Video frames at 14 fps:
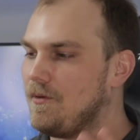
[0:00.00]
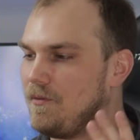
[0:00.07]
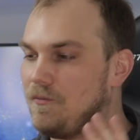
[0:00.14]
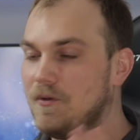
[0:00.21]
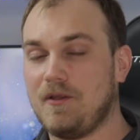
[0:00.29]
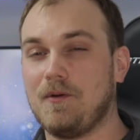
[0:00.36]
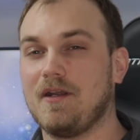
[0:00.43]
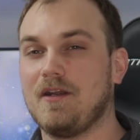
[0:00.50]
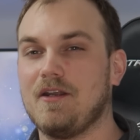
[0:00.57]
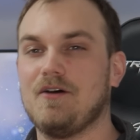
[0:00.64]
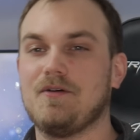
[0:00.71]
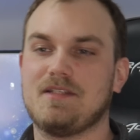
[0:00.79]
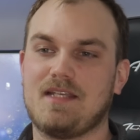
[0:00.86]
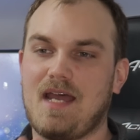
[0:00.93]
What we really wanna
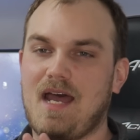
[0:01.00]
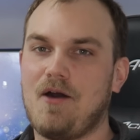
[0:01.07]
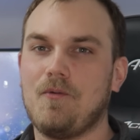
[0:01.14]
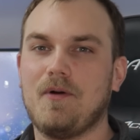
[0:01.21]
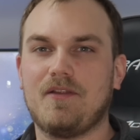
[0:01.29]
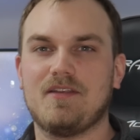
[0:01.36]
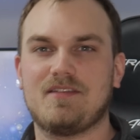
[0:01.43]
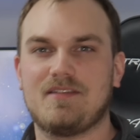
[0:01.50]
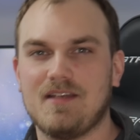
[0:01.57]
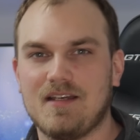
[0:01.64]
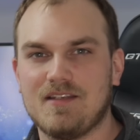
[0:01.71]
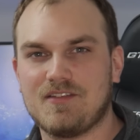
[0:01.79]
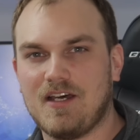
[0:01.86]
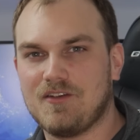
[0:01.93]
know is how well this
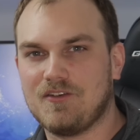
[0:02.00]
does